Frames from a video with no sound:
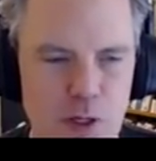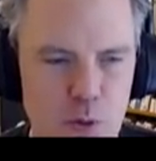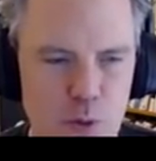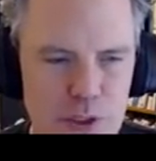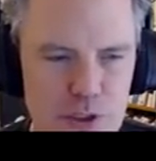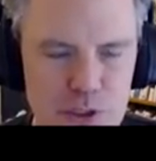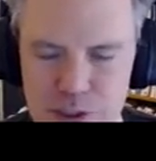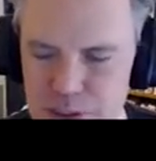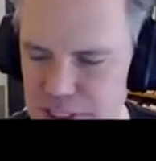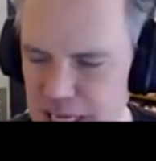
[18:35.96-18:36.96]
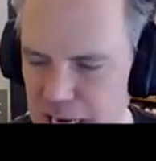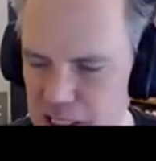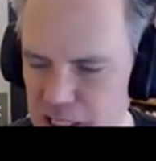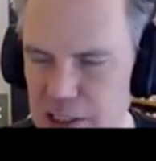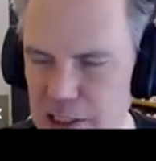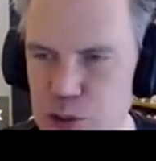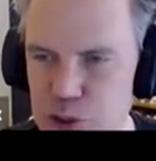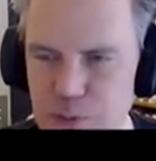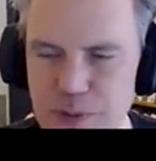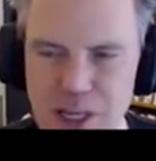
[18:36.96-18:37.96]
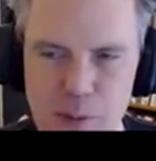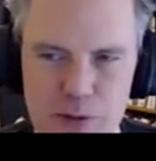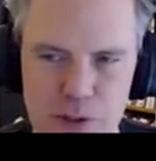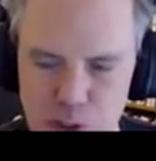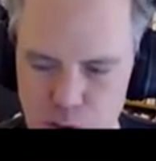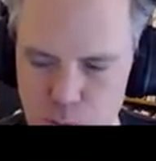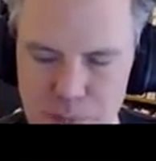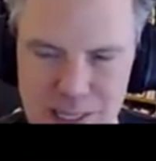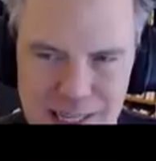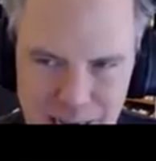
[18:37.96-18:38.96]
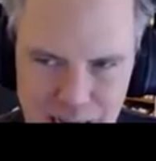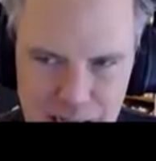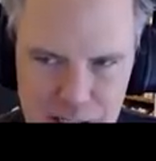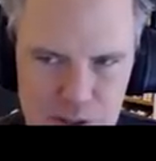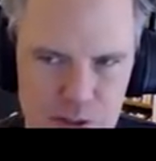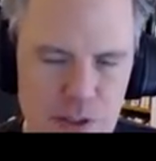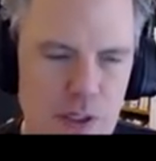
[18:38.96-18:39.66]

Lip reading: which technically you should be able to do, because